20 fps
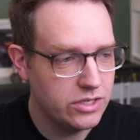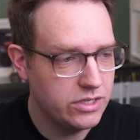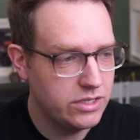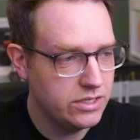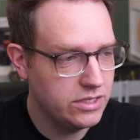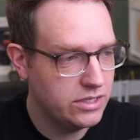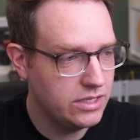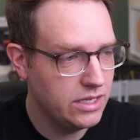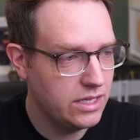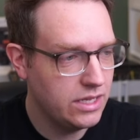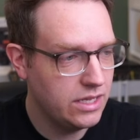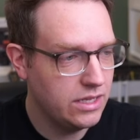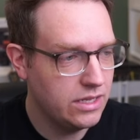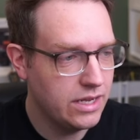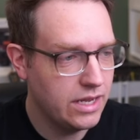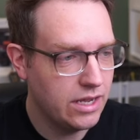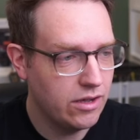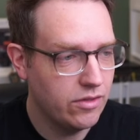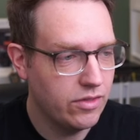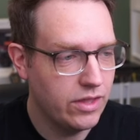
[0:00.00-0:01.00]
see
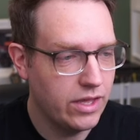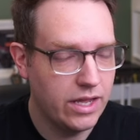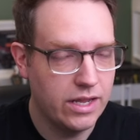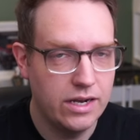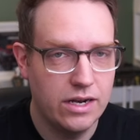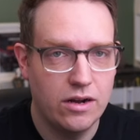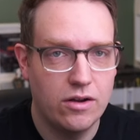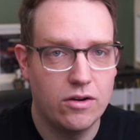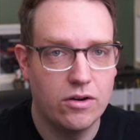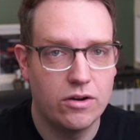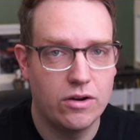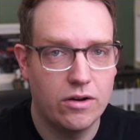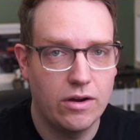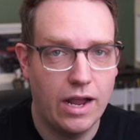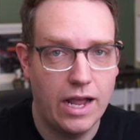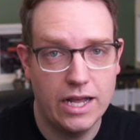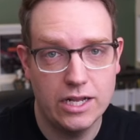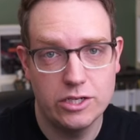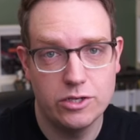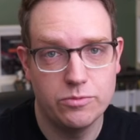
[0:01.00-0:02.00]
now that our
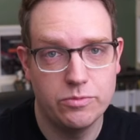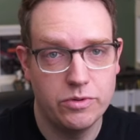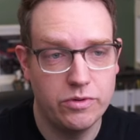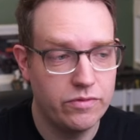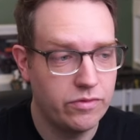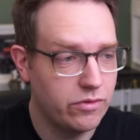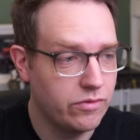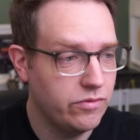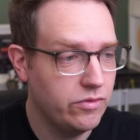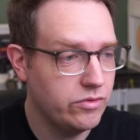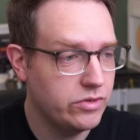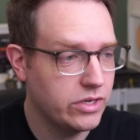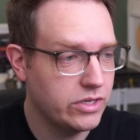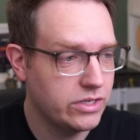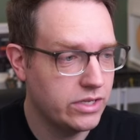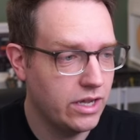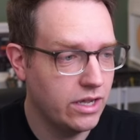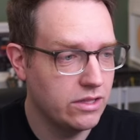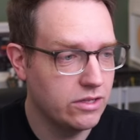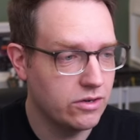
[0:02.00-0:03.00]
attribute for vertex
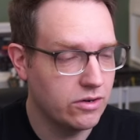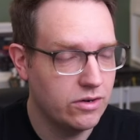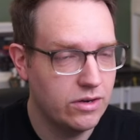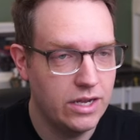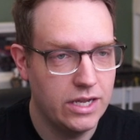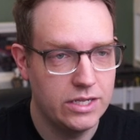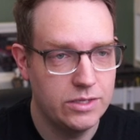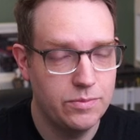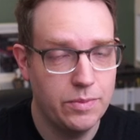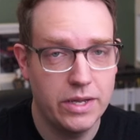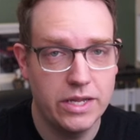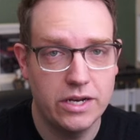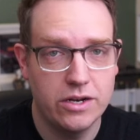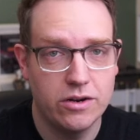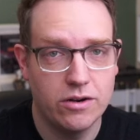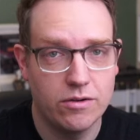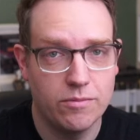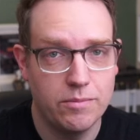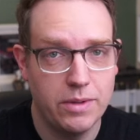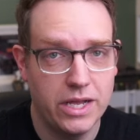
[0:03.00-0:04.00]
color has painted
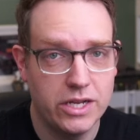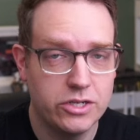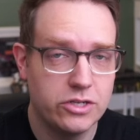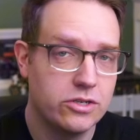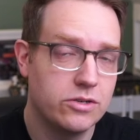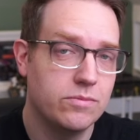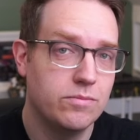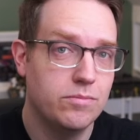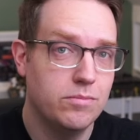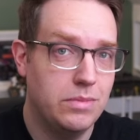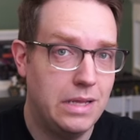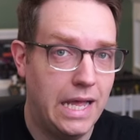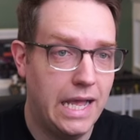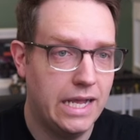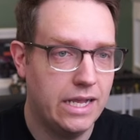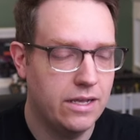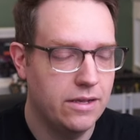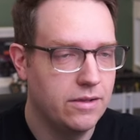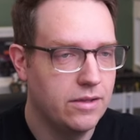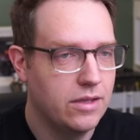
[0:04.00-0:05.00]
our mesh
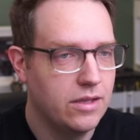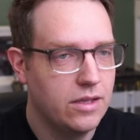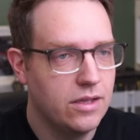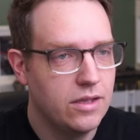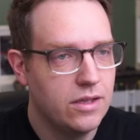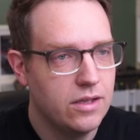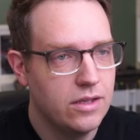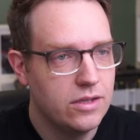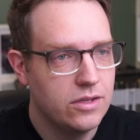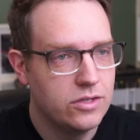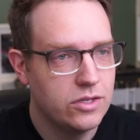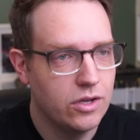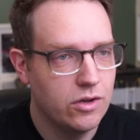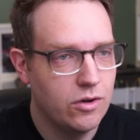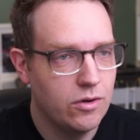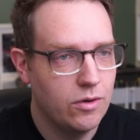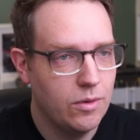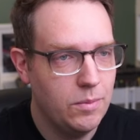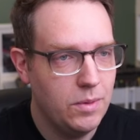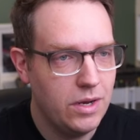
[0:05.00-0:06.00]
black.
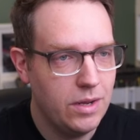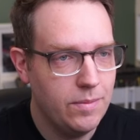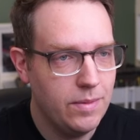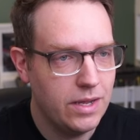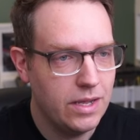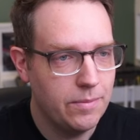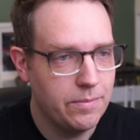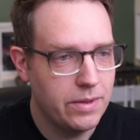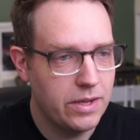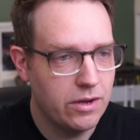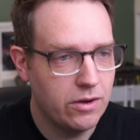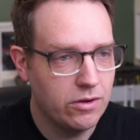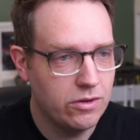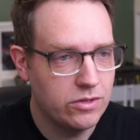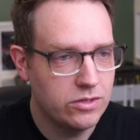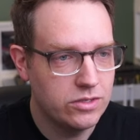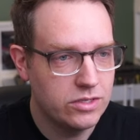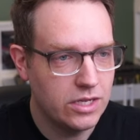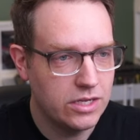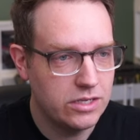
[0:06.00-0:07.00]
So I'm gonna come back up here
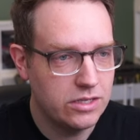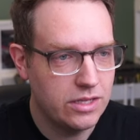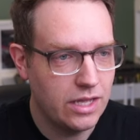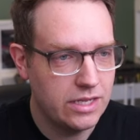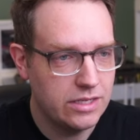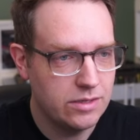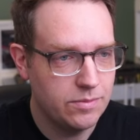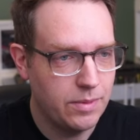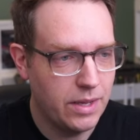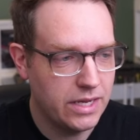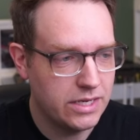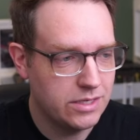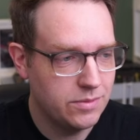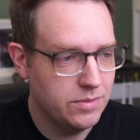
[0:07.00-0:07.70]
and set this back to